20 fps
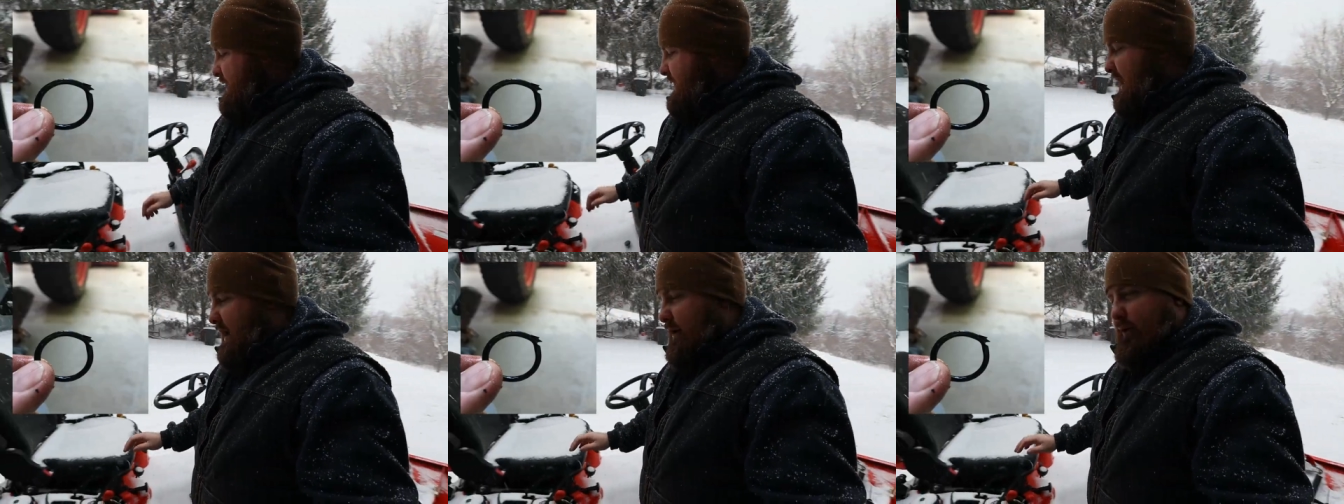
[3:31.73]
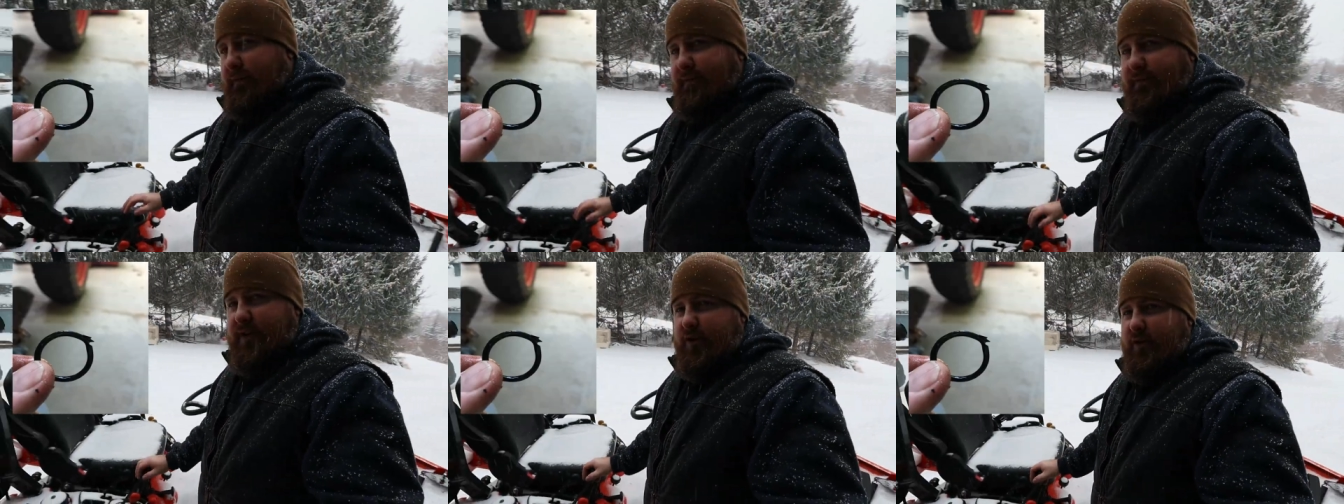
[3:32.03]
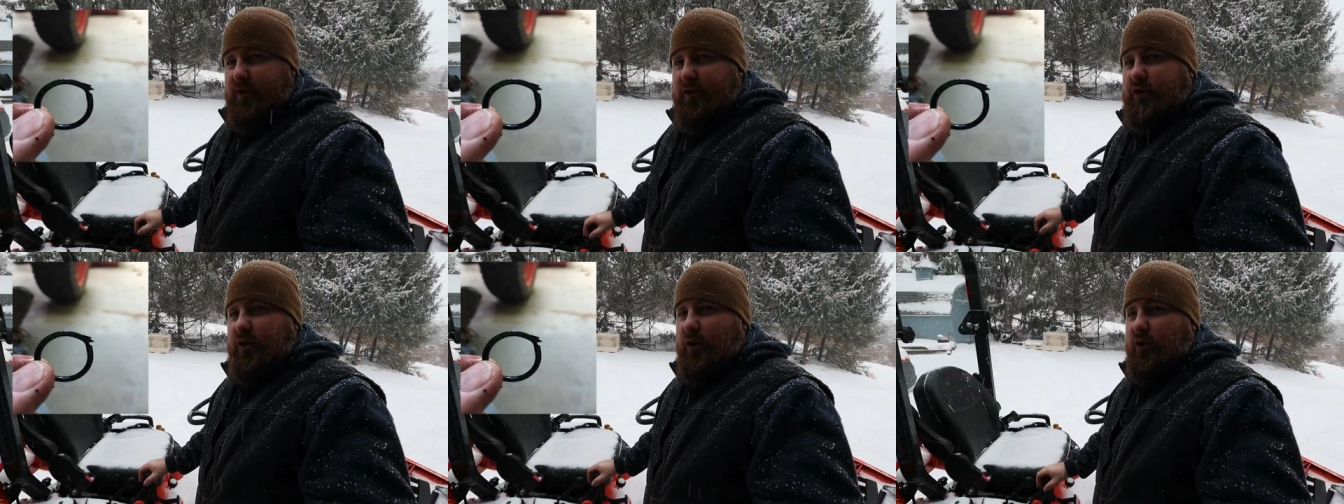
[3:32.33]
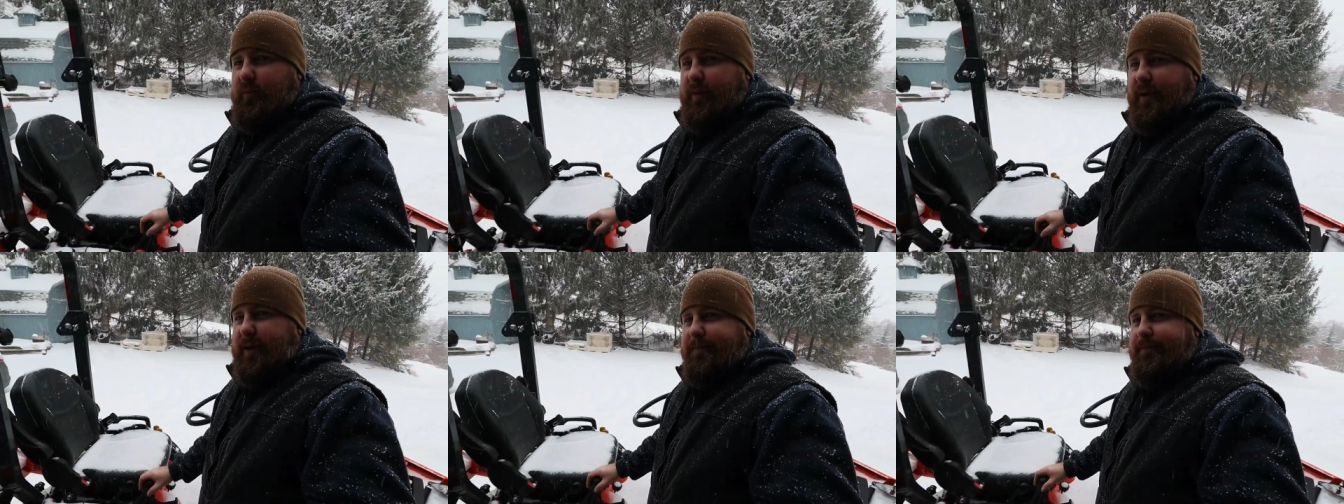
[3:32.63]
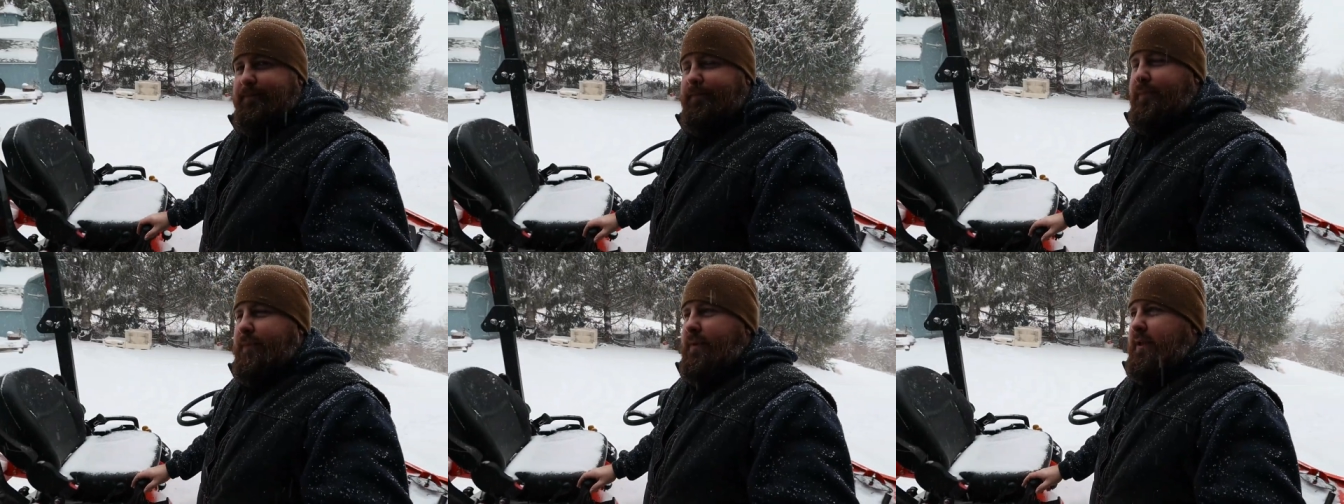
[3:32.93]
Now, a viewer told me,
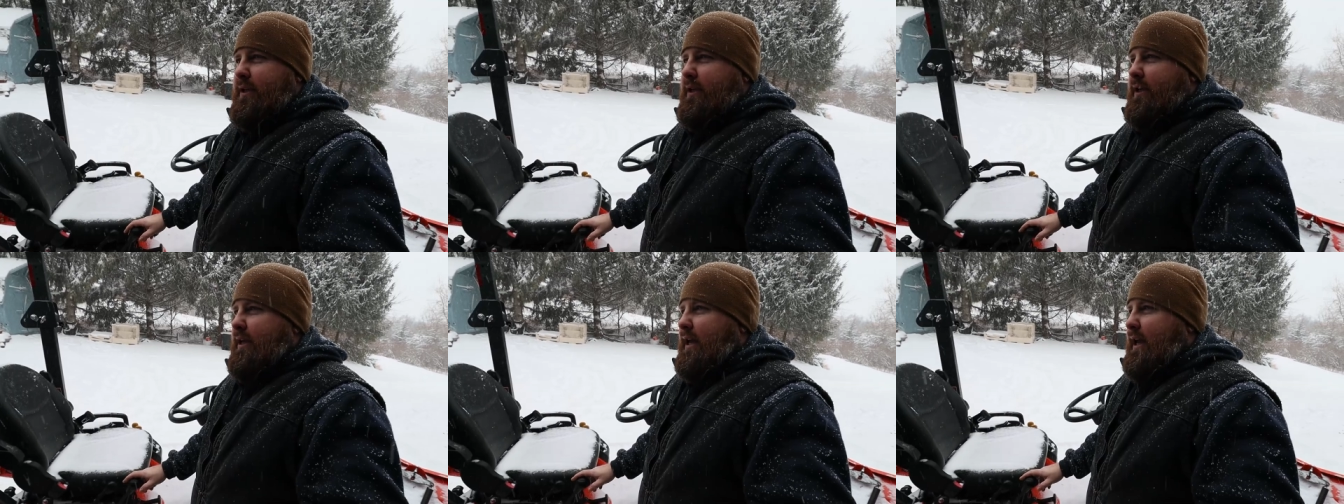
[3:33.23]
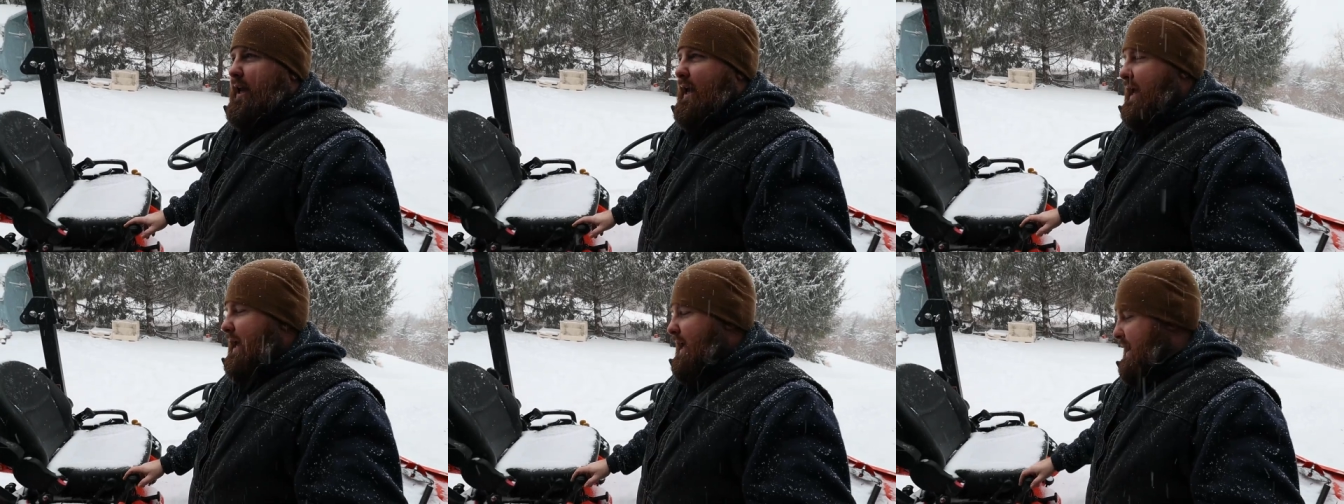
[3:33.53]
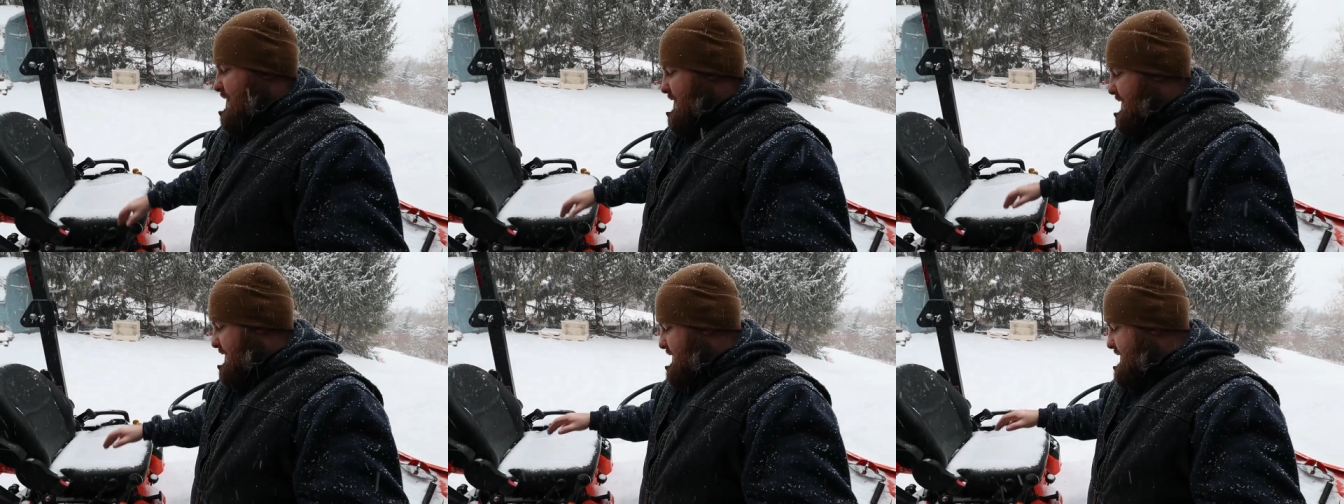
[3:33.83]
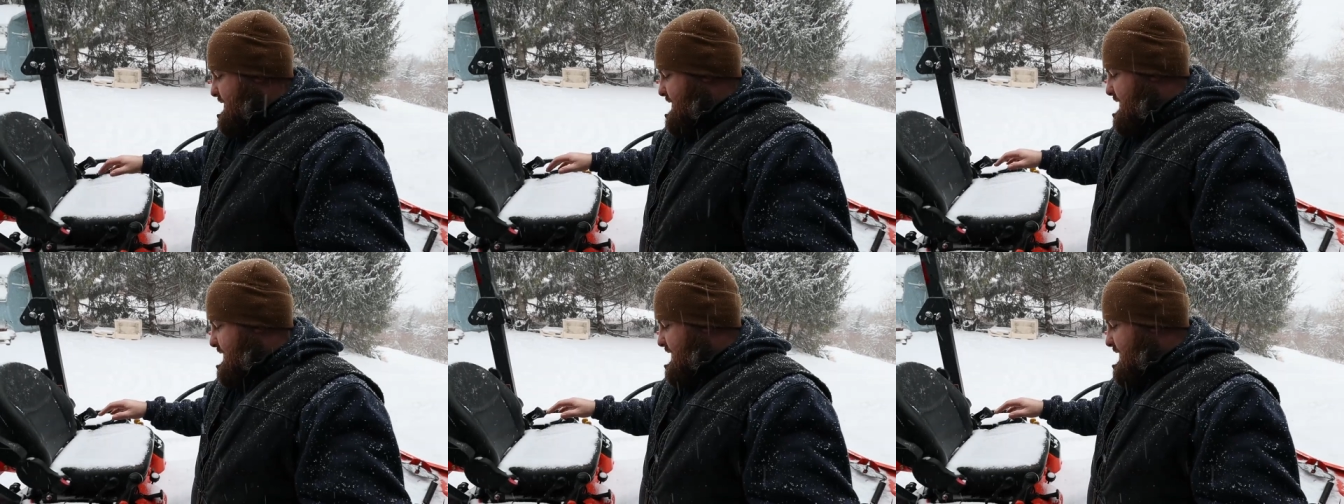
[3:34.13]
hey, uh,